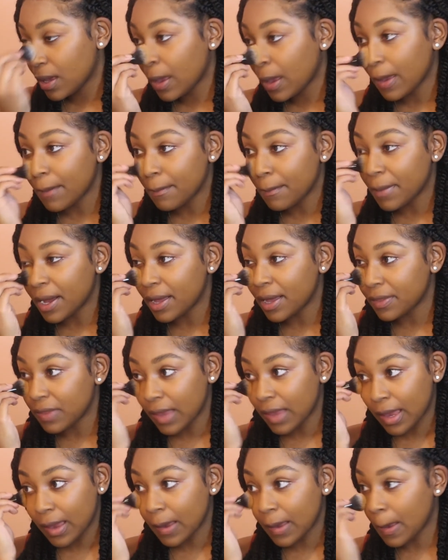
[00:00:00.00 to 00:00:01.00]
and buy
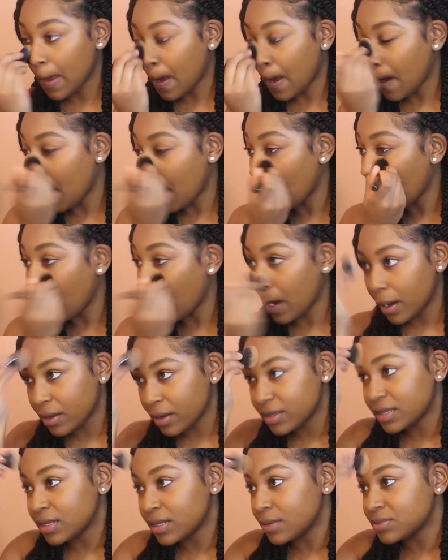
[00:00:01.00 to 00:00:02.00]
that.
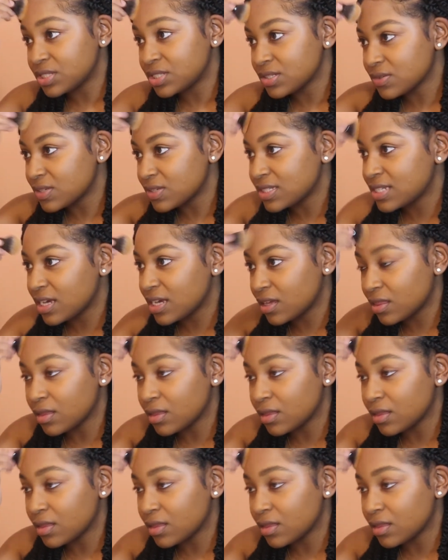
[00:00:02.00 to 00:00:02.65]
And I'm just going to take